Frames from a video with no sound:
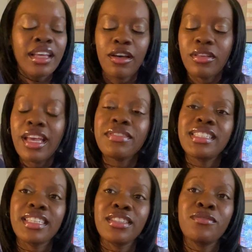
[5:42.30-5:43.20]
I only have
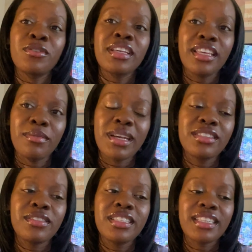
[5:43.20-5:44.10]
64 gigabytes
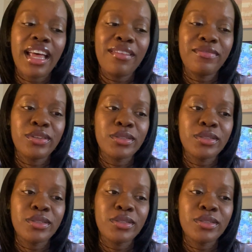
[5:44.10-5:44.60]
on this iPhone,